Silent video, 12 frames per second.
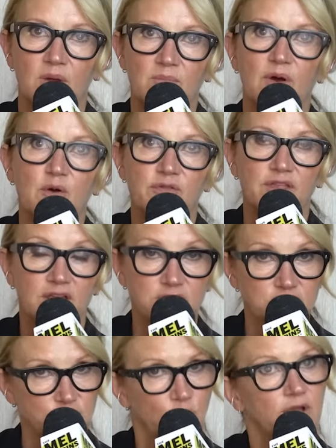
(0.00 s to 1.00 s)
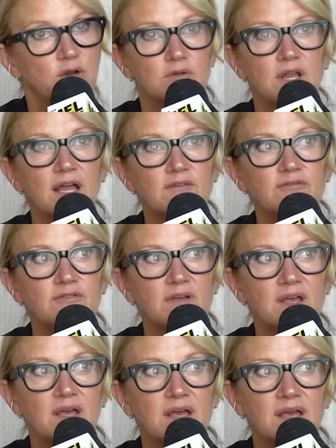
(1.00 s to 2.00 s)
both enjoy your life,
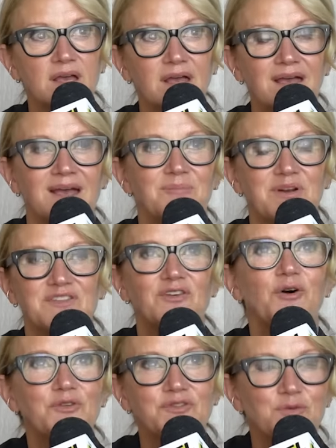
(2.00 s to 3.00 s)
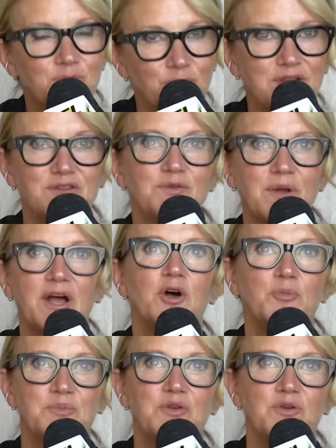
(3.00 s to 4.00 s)
but it's also going to
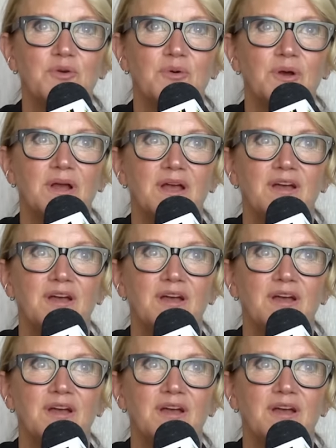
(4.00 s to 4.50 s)
help you